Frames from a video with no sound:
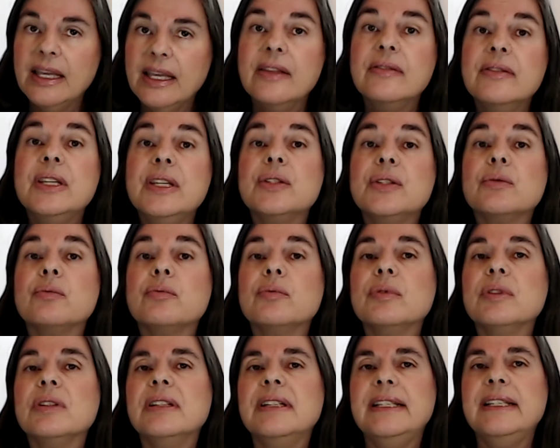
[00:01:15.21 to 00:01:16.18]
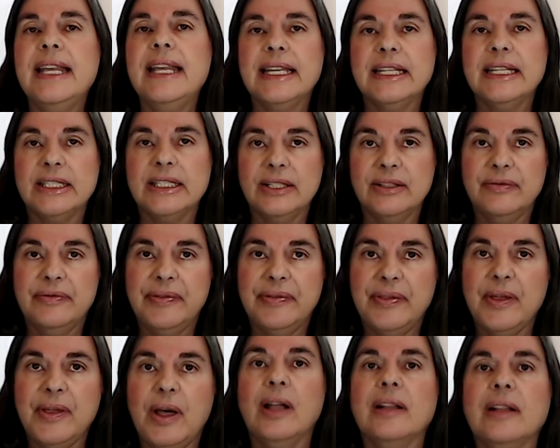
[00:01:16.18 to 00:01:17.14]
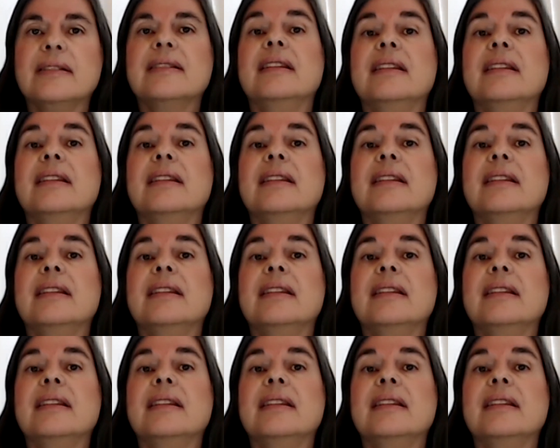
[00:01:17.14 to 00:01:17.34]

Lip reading: these really negative thoughts,